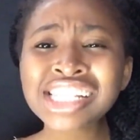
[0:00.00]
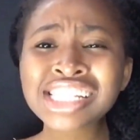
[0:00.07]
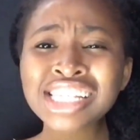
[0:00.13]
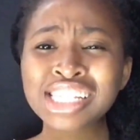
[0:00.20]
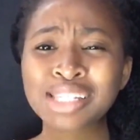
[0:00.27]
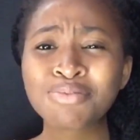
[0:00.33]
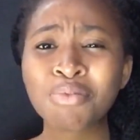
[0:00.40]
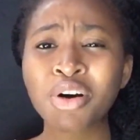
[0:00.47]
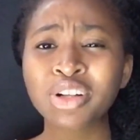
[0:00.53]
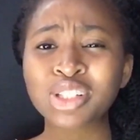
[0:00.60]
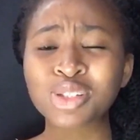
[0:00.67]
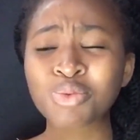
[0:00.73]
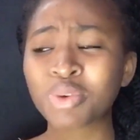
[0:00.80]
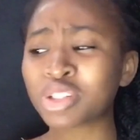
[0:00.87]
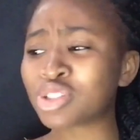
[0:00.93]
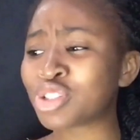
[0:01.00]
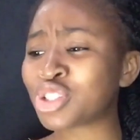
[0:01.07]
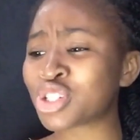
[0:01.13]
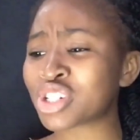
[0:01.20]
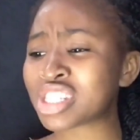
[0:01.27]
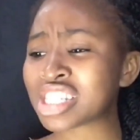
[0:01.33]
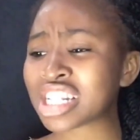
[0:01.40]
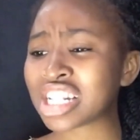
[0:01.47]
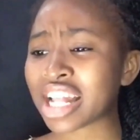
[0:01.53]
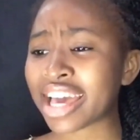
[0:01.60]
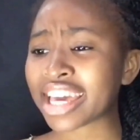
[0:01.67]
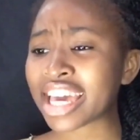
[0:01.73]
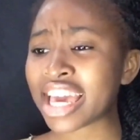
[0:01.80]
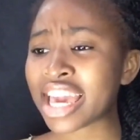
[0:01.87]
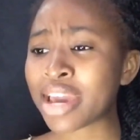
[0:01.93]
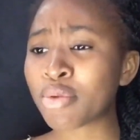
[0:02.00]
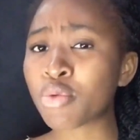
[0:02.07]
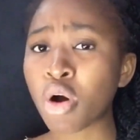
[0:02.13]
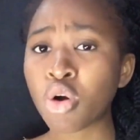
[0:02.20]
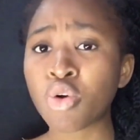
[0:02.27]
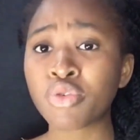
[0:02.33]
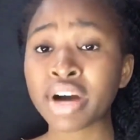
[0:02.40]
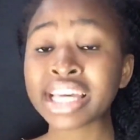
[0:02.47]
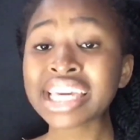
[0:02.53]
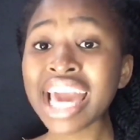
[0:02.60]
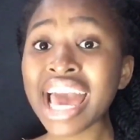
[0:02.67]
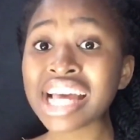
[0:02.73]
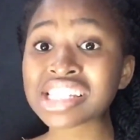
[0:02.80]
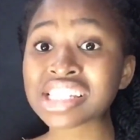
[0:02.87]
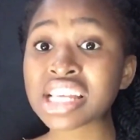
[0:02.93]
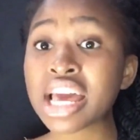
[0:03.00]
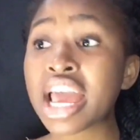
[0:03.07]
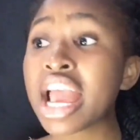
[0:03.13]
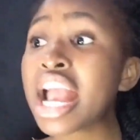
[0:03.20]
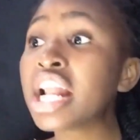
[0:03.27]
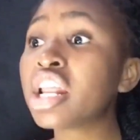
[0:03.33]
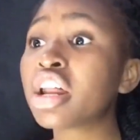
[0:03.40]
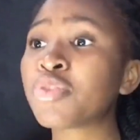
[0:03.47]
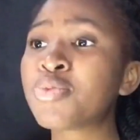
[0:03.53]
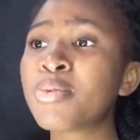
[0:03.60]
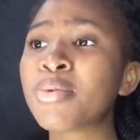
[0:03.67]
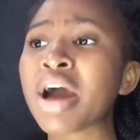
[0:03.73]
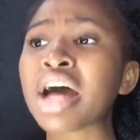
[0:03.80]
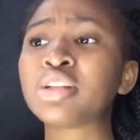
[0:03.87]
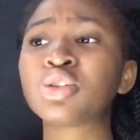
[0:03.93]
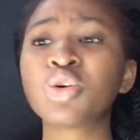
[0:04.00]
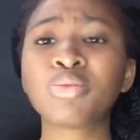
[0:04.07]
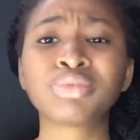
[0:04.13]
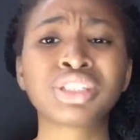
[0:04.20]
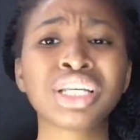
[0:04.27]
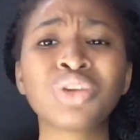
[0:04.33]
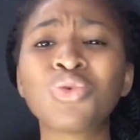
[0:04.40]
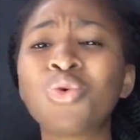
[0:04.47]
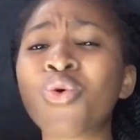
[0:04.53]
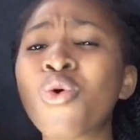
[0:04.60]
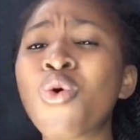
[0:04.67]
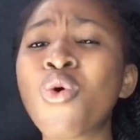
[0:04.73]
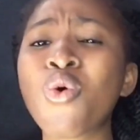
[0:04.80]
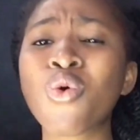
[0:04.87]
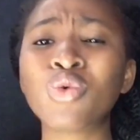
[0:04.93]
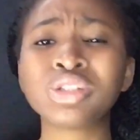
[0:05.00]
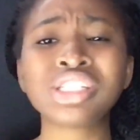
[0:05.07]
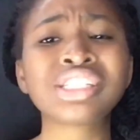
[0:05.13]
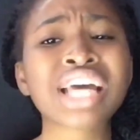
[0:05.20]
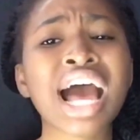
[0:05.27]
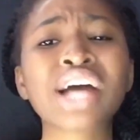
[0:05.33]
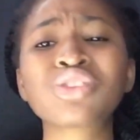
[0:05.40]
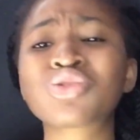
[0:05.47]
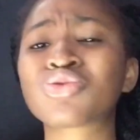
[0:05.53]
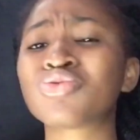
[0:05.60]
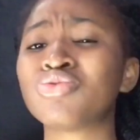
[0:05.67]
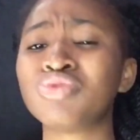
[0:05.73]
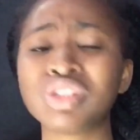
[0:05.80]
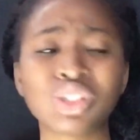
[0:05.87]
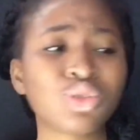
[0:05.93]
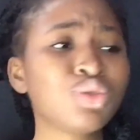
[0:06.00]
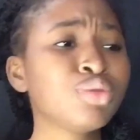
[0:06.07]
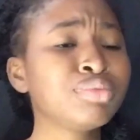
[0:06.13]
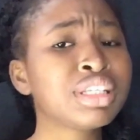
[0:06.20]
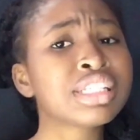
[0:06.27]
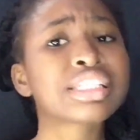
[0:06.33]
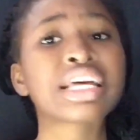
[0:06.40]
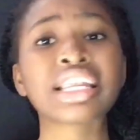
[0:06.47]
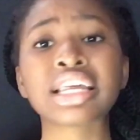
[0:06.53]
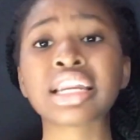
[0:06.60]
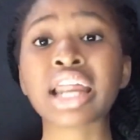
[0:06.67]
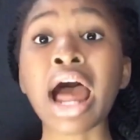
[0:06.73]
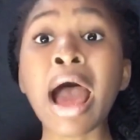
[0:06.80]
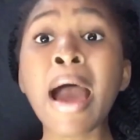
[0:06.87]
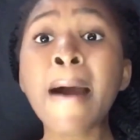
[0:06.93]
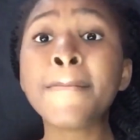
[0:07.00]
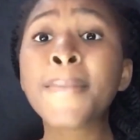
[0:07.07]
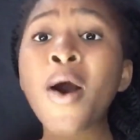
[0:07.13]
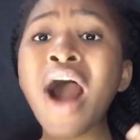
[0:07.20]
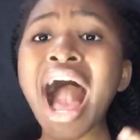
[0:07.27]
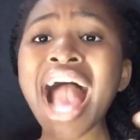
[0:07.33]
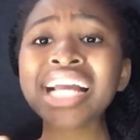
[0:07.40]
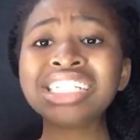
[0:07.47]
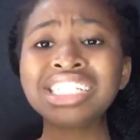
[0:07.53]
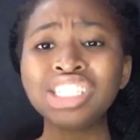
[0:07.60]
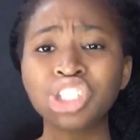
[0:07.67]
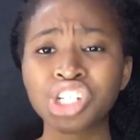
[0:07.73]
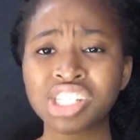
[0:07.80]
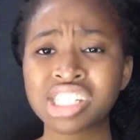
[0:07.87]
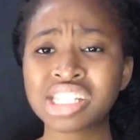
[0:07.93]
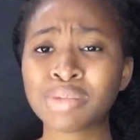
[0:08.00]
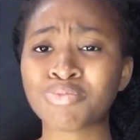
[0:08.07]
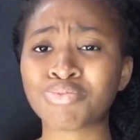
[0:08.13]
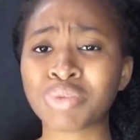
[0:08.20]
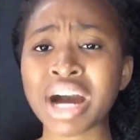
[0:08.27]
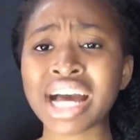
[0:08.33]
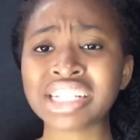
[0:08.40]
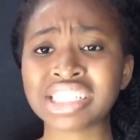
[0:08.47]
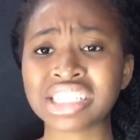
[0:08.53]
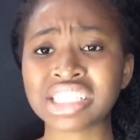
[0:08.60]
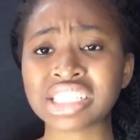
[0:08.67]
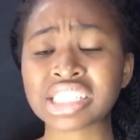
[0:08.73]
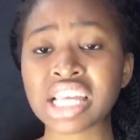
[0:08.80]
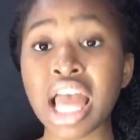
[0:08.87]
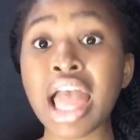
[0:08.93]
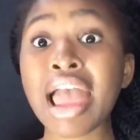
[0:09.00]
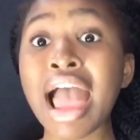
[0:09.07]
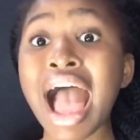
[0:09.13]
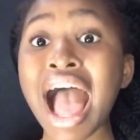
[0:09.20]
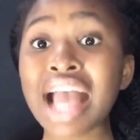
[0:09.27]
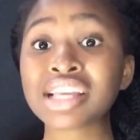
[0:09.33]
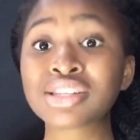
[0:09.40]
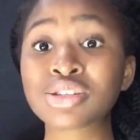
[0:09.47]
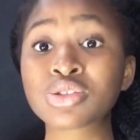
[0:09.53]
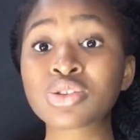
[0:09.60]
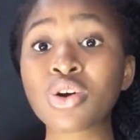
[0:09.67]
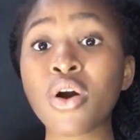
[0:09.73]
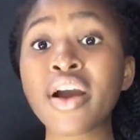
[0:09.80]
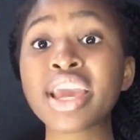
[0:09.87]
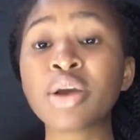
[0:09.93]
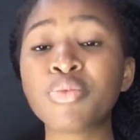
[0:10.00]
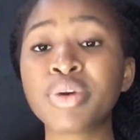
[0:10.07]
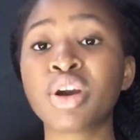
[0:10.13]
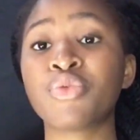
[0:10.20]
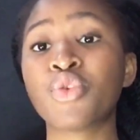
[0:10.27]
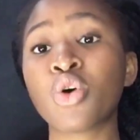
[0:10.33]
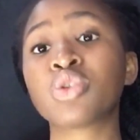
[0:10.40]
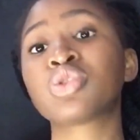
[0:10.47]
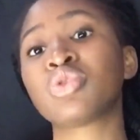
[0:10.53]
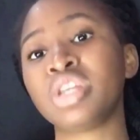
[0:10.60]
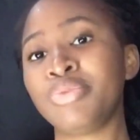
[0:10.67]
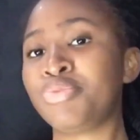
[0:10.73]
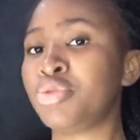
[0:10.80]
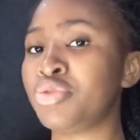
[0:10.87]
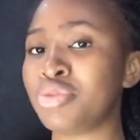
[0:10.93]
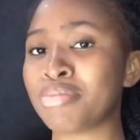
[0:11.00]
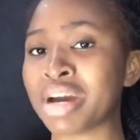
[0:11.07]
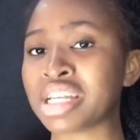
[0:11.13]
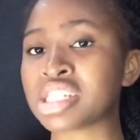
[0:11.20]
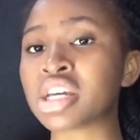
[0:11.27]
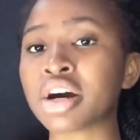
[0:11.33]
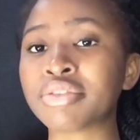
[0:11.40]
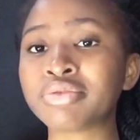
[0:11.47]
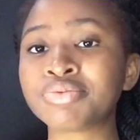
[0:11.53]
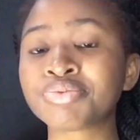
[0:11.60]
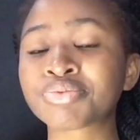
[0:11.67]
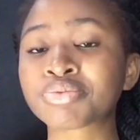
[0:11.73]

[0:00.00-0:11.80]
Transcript: six months was just like a walkover. Yes, a lot of people at home saying, oh, this has to resume, this, that, that, But I didn't just sit bad in it. I saw a way of also improving myself.